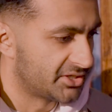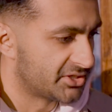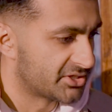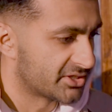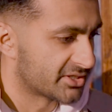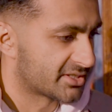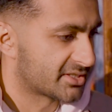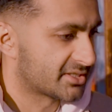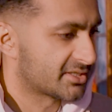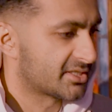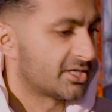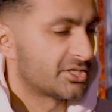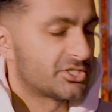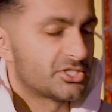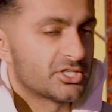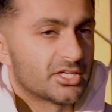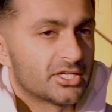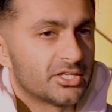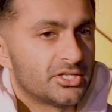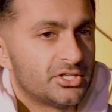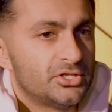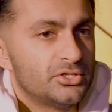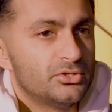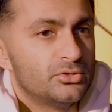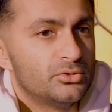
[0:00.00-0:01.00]
it's such a
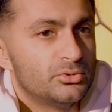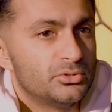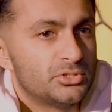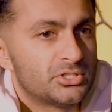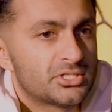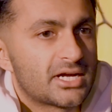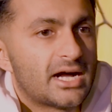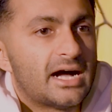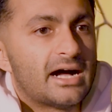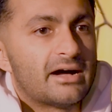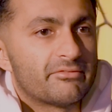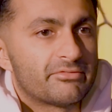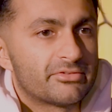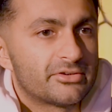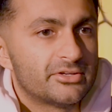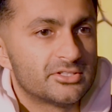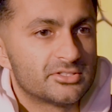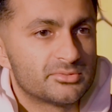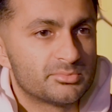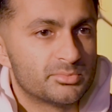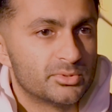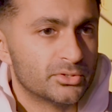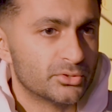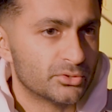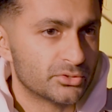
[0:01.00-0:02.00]
huge confidence
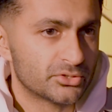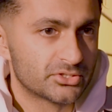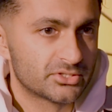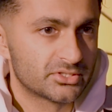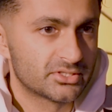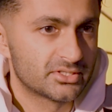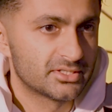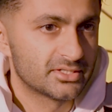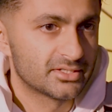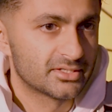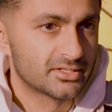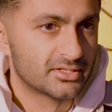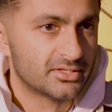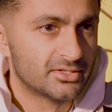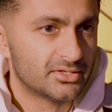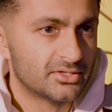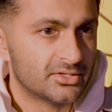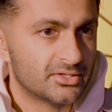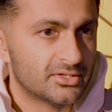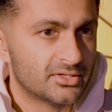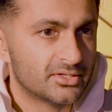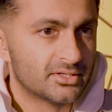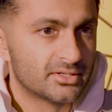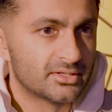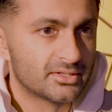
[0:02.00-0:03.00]
boost.
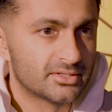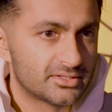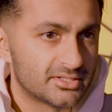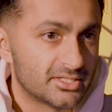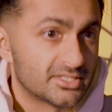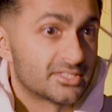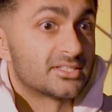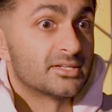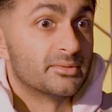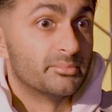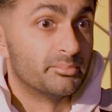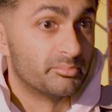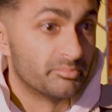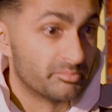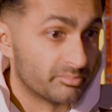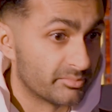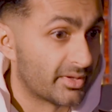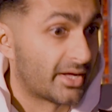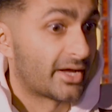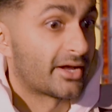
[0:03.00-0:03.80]
Just to, like,